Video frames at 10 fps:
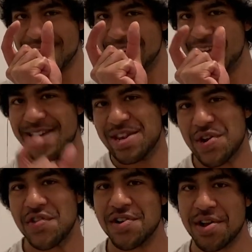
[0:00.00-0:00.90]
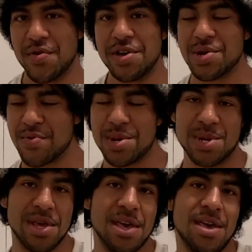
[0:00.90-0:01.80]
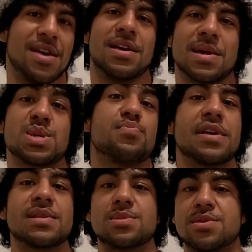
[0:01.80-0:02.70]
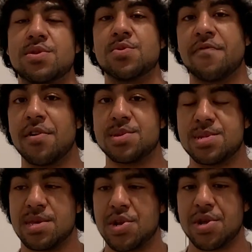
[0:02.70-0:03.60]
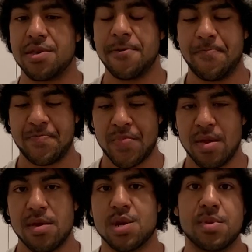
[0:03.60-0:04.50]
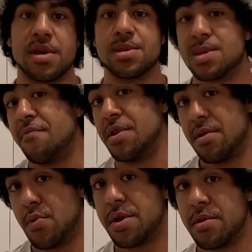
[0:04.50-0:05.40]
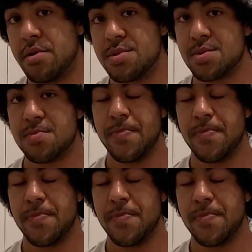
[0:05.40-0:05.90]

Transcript: like, inch-long equation, which explains the universe, essentially. It'd be nice to have another one of those.